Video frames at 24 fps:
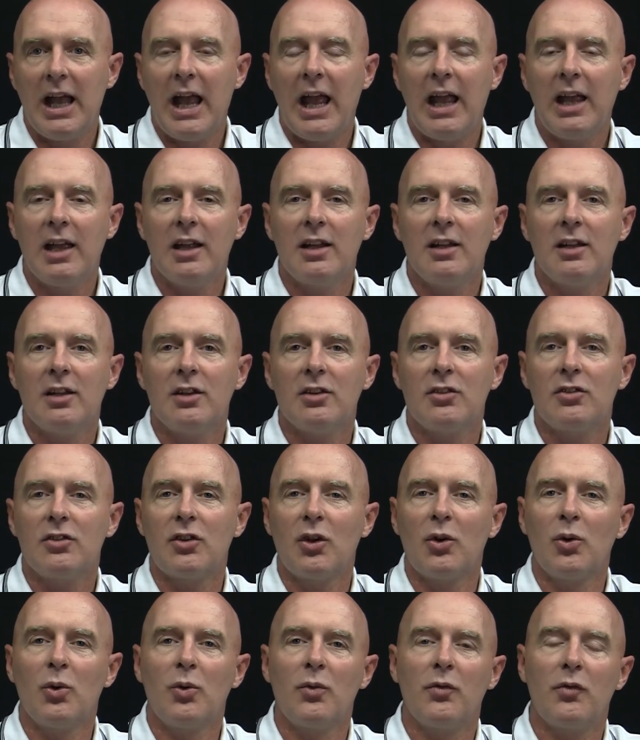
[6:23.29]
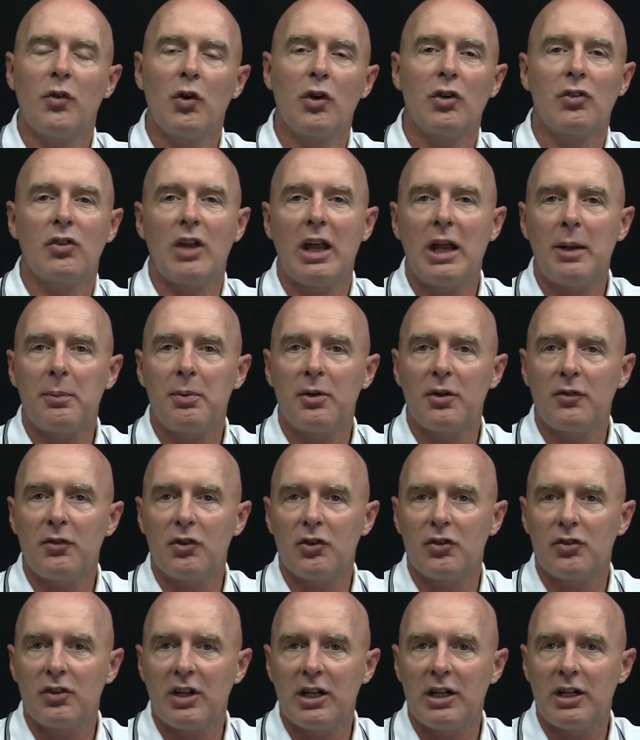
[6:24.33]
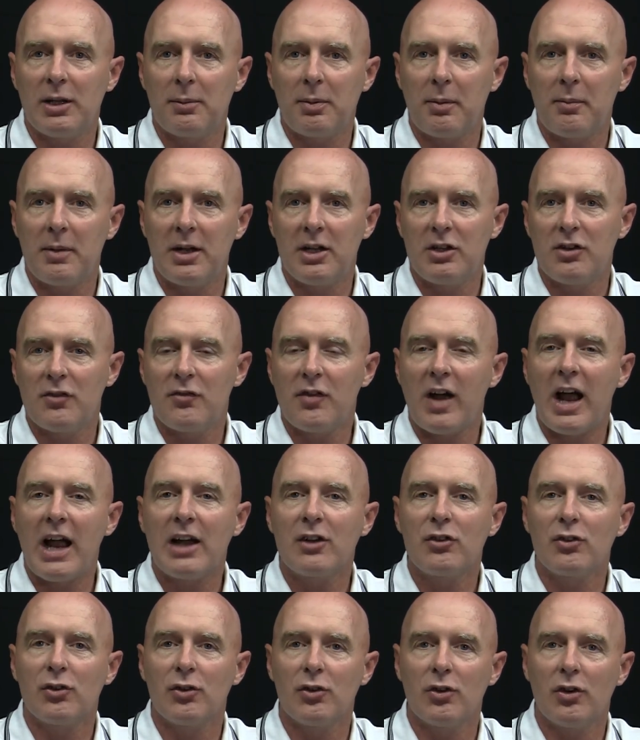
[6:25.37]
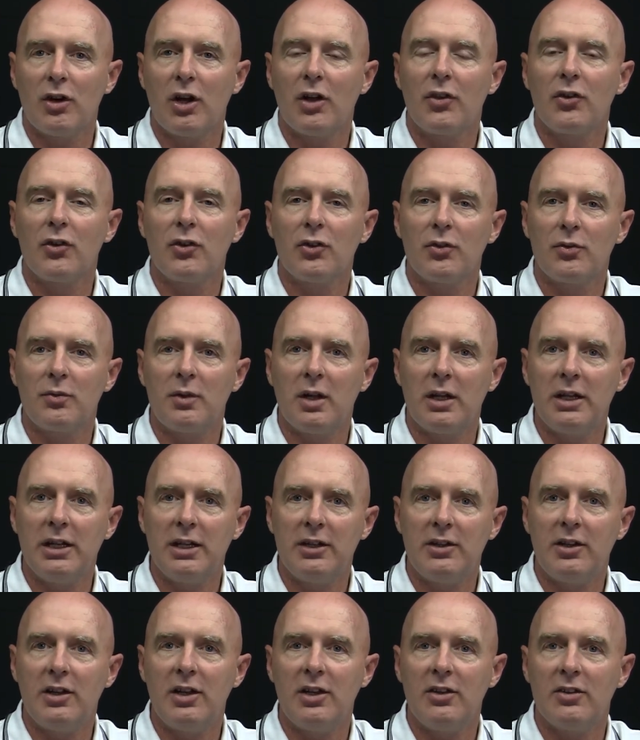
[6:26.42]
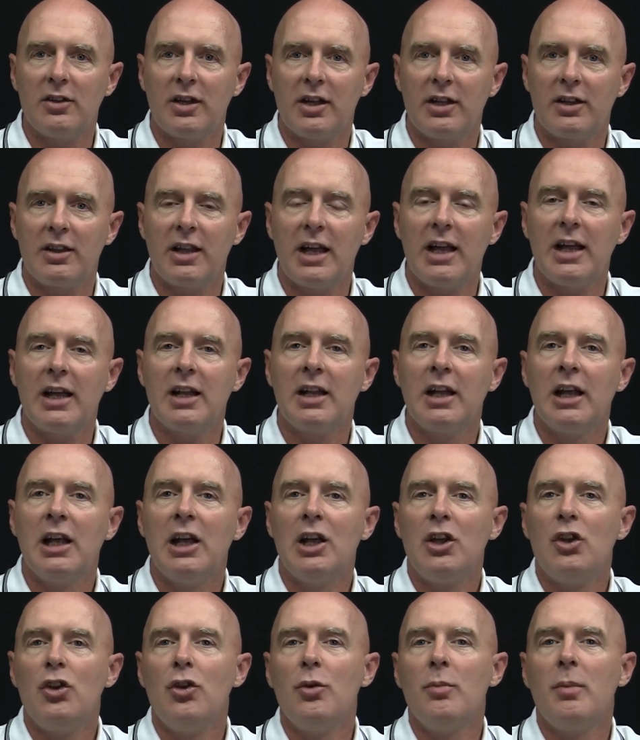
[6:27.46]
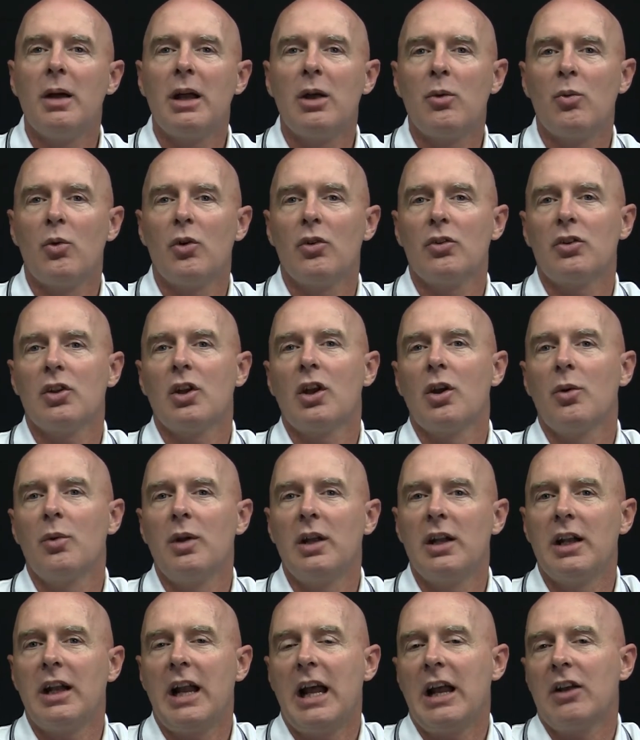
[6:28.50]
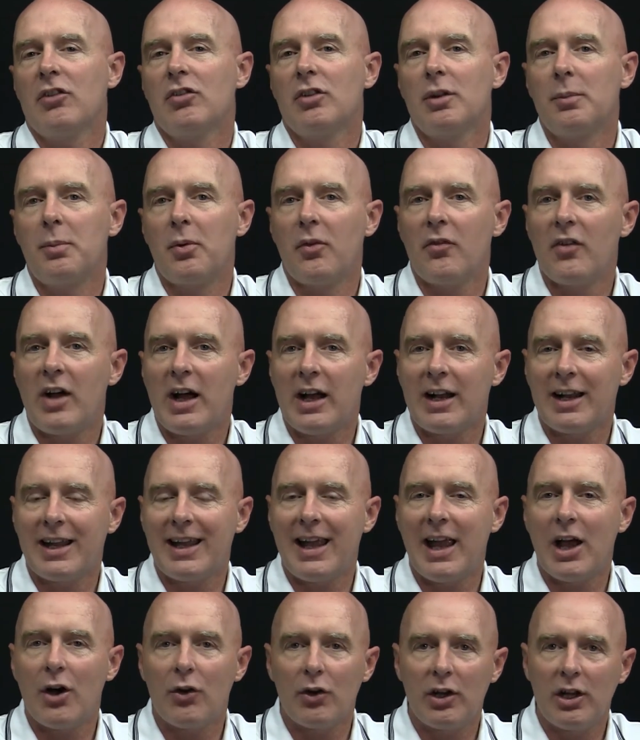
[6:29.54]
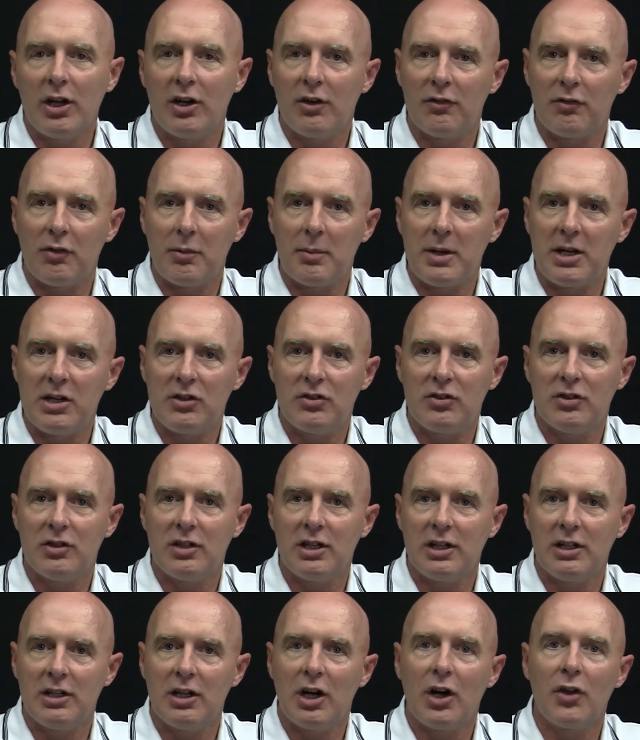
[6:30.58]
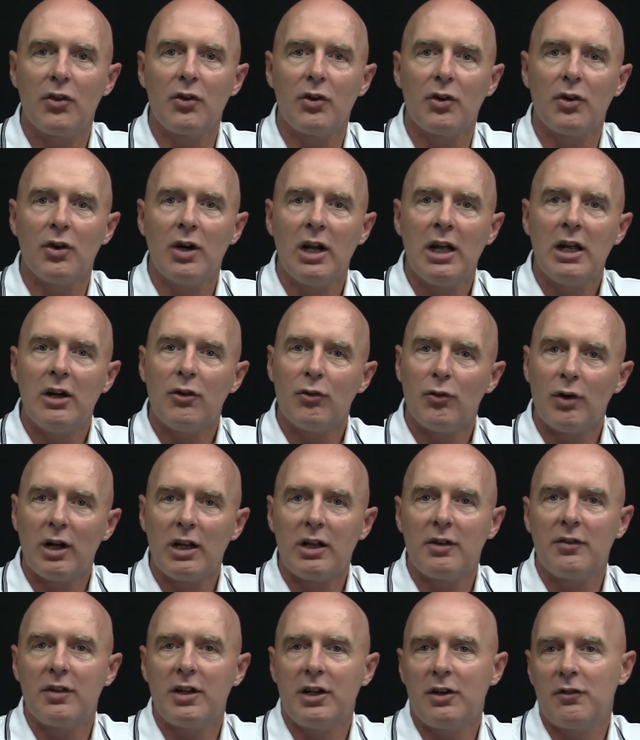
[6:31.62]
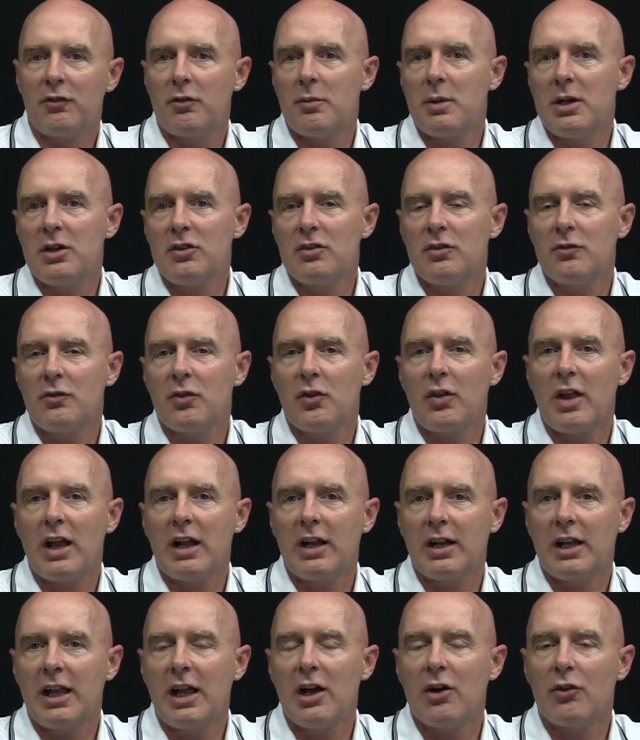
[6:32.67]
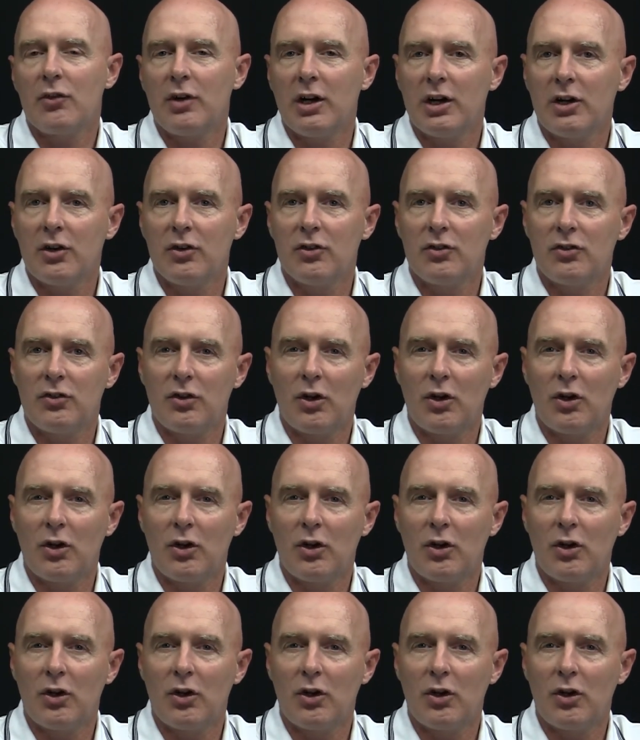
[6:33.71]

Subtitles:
And so, for example, if you're setting up a manufacturer or other entities like that, you may want to go in and actually provide accounting information and other relevant information for that account record.